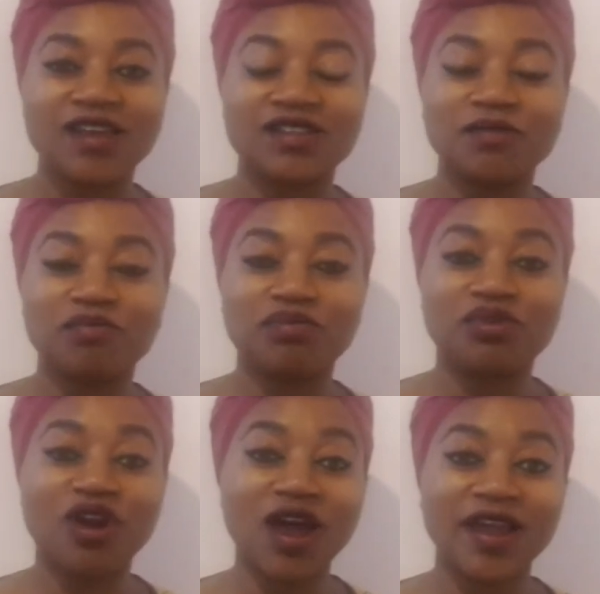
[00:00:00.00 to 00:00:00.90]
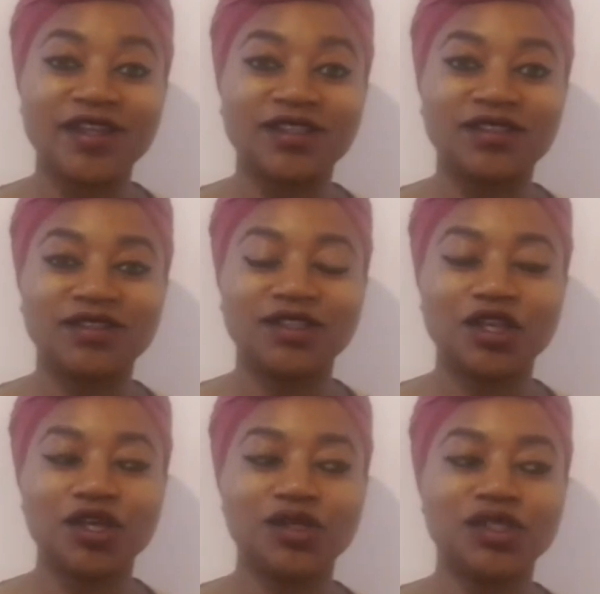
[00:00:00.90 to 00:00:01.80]
it's a pride,
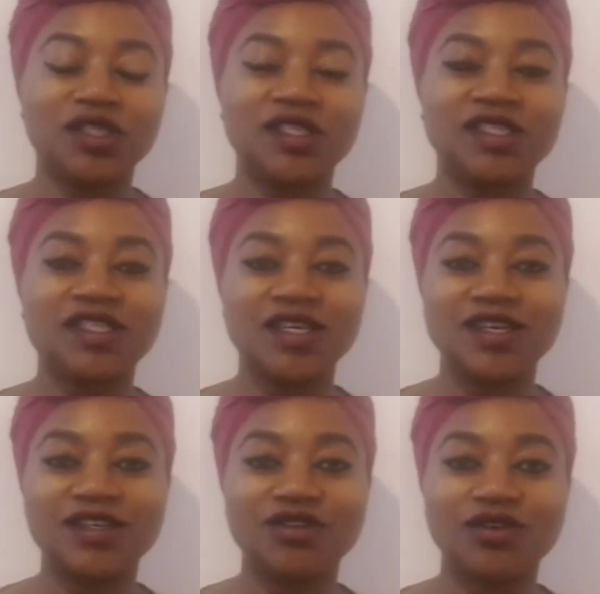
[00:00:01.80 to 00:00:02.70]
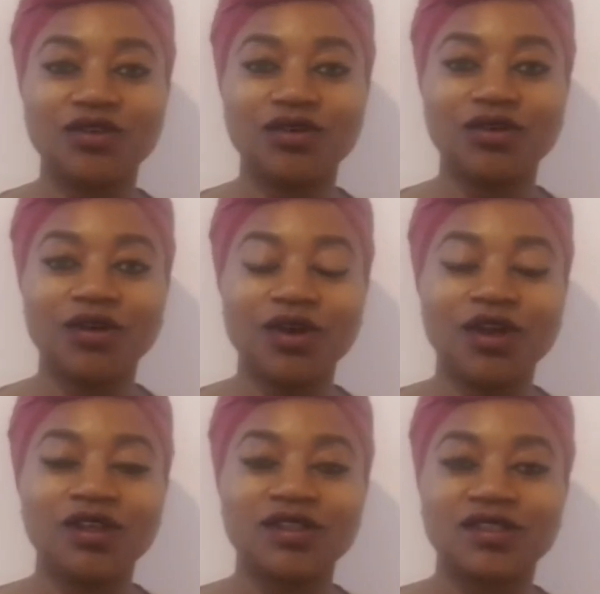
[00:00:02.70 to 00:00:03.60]
to see your
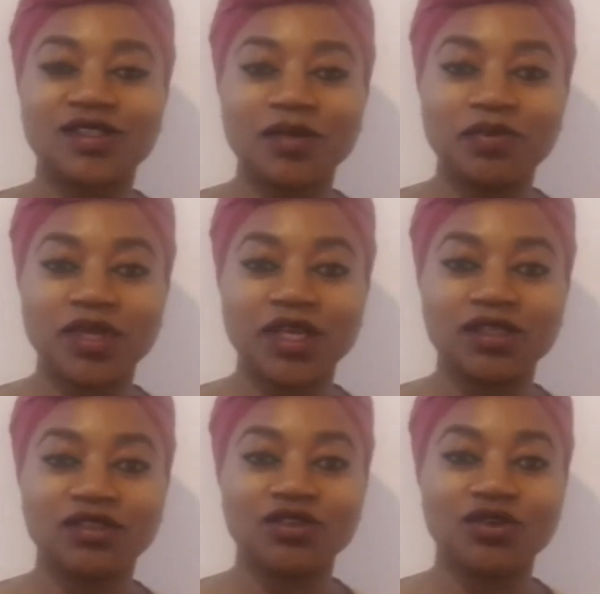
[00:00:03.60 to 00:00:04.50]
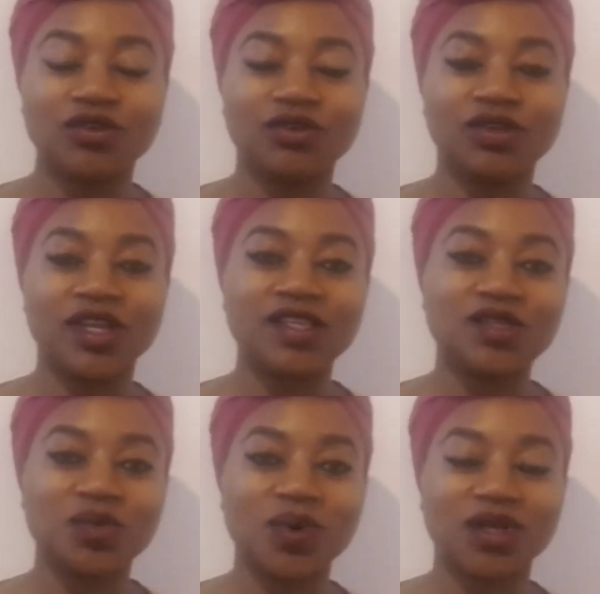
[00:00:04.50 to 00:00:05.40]
sibling, your
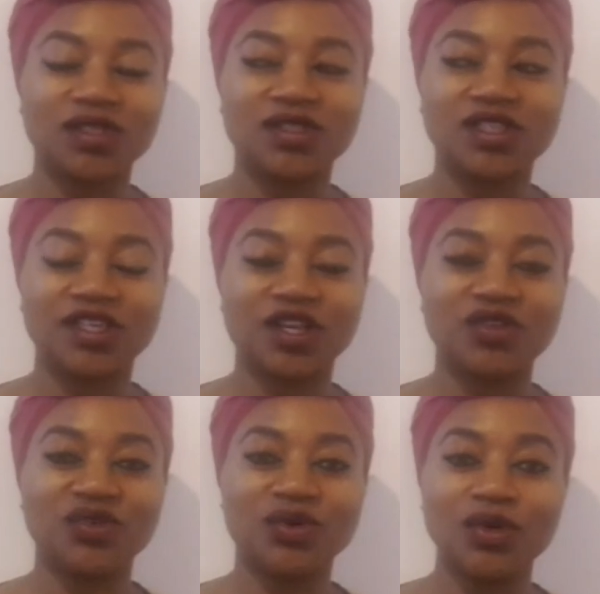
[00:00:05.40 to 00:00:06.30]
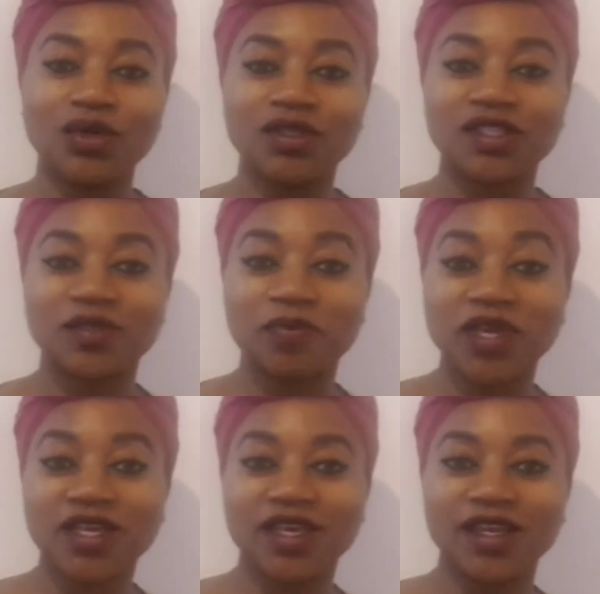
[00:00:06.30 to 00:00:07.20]
little ones,
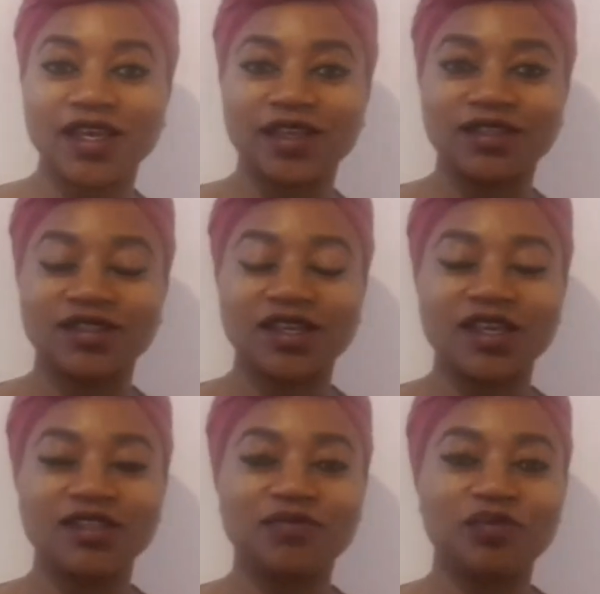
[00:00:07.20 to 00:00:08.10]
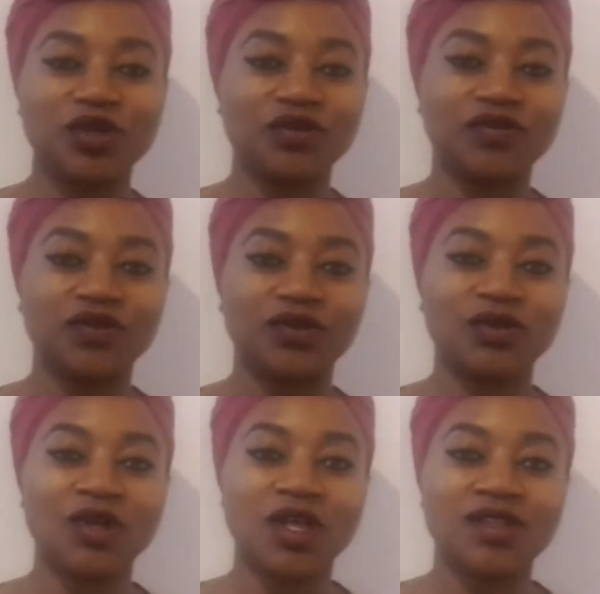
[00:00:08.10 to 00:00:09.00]
speaking it is
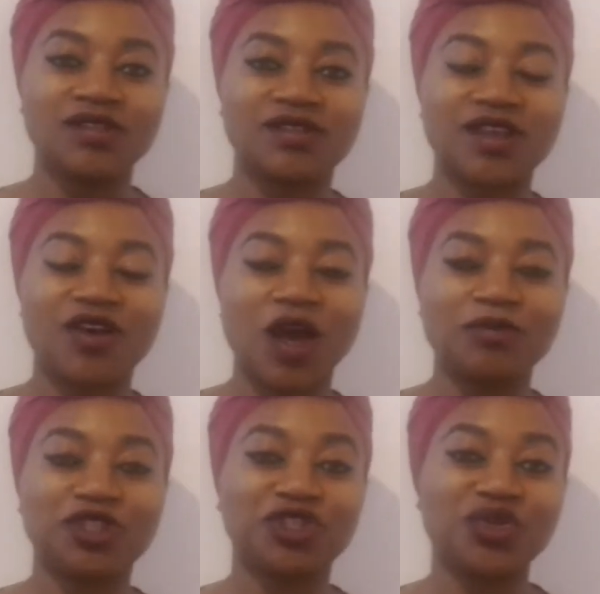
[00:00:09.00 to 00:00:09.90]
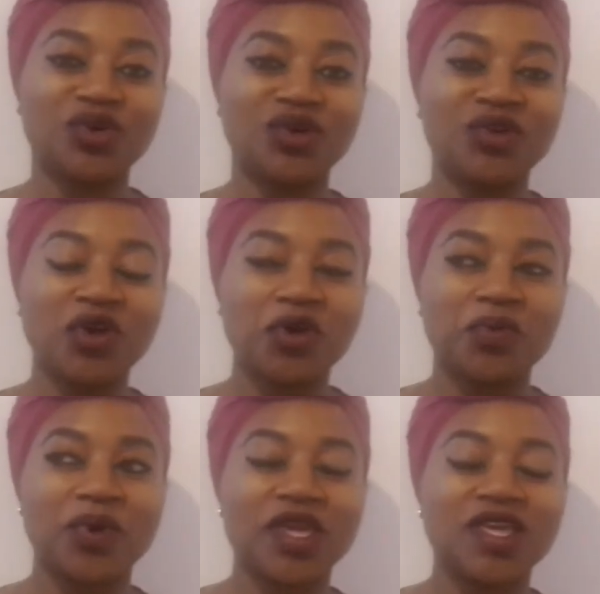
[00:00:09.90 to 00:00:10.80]
beautiful. So I'm sure
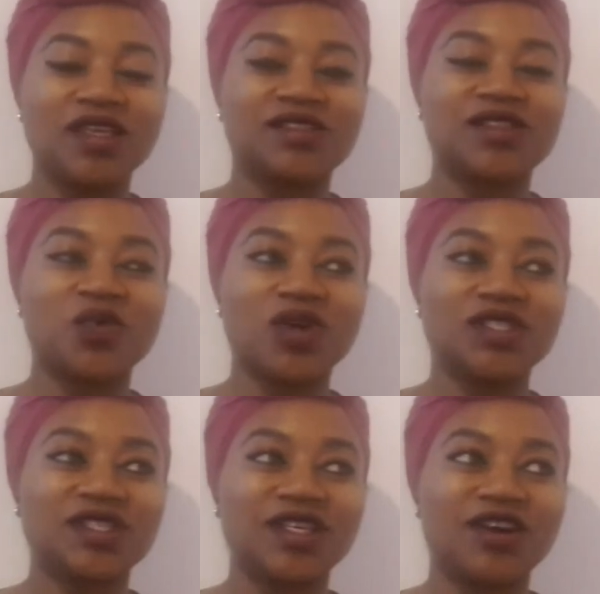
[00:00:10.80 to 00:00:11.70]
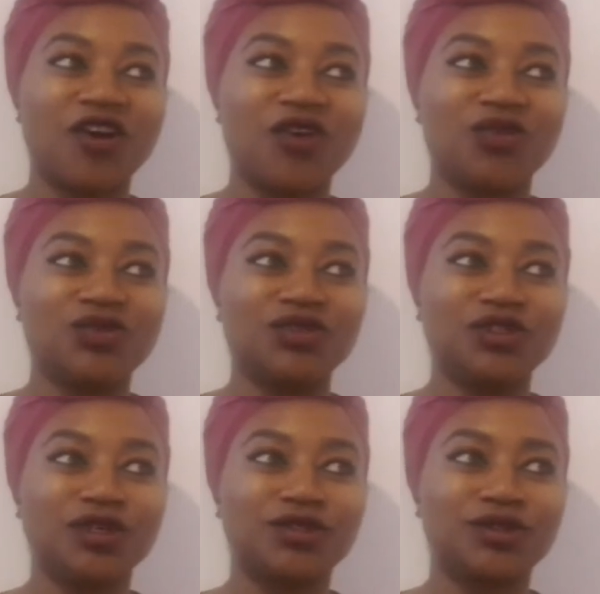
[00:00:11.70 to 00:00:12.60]
when someone said, oh,
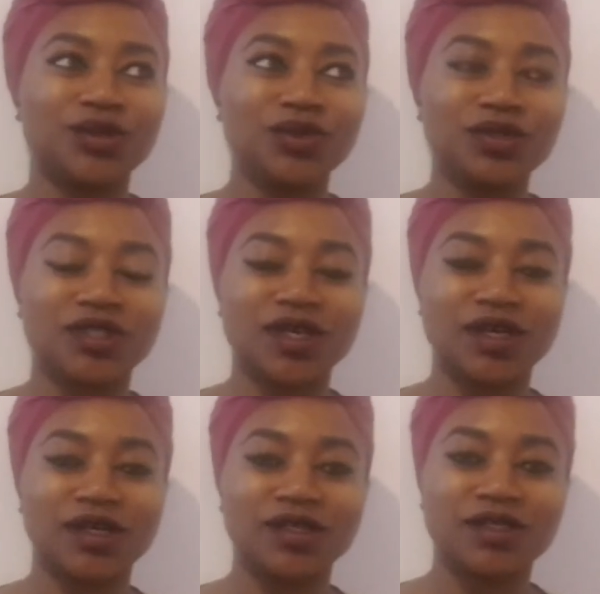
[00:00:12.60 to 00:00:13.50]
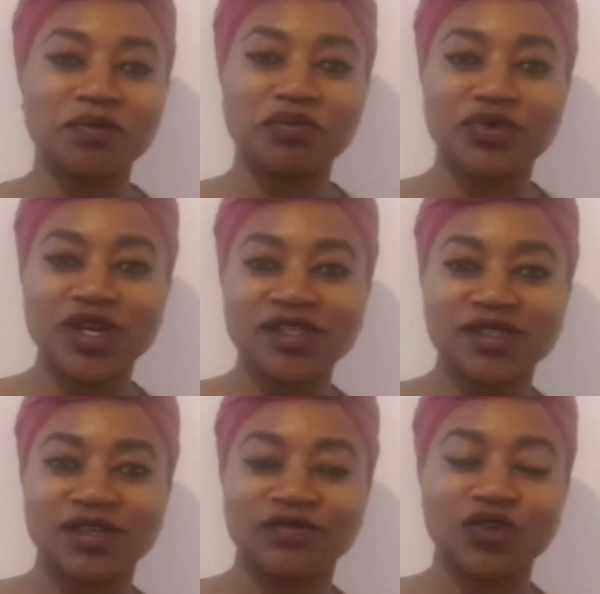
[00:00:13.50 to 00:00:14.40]
your daughter is
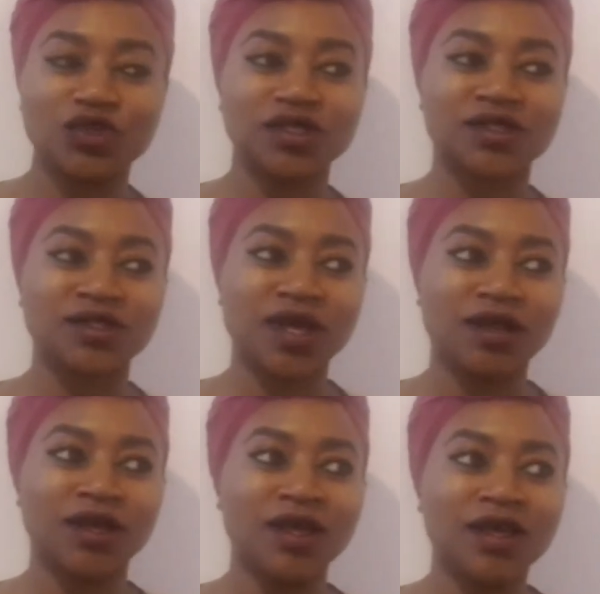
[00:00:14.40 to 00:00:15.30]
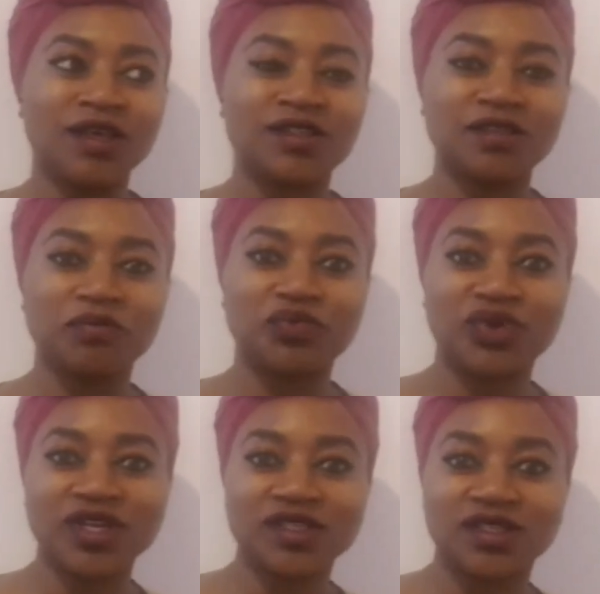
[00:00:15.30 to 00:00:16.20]
impressive, or your son, it's
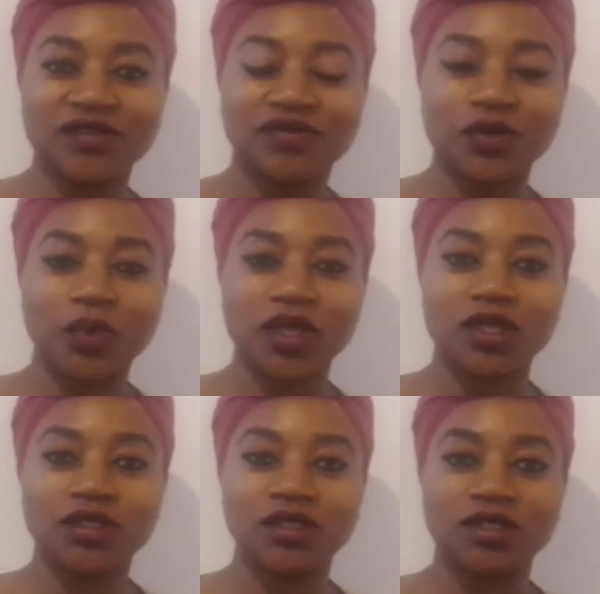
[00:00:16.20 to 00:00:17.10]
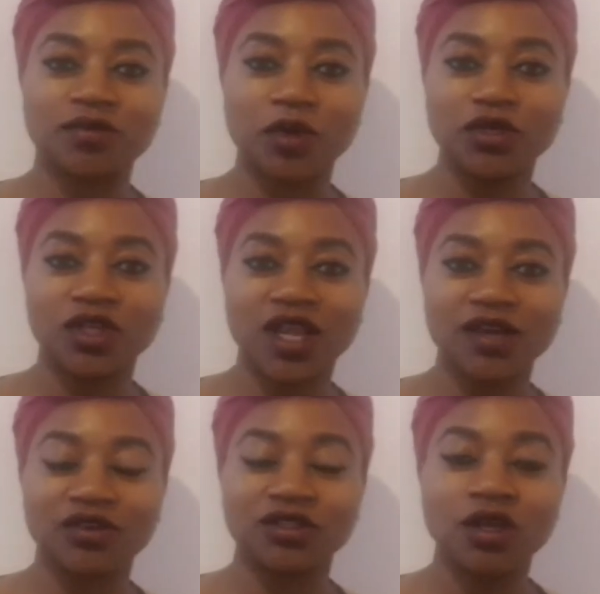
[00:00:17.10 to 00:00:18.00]
impressive the way they just spoke your
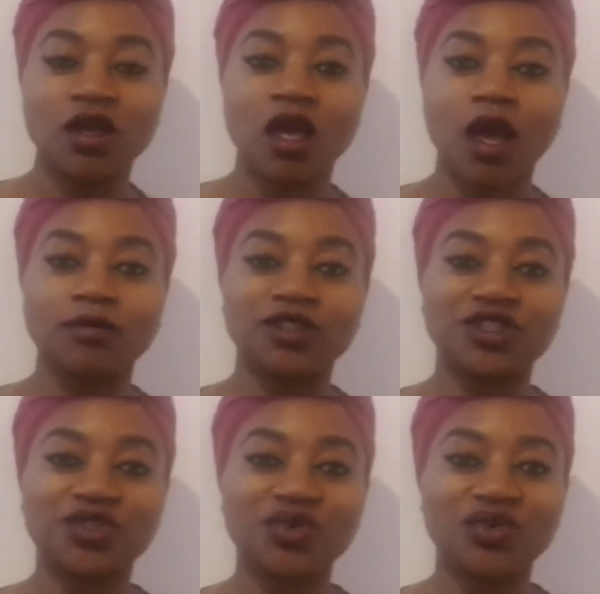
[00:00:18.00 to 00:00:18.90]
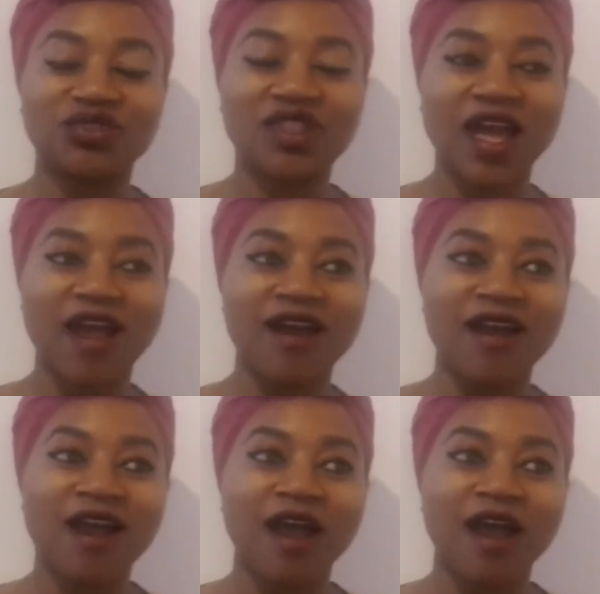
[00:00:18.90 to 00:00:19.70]
language, I'm sure that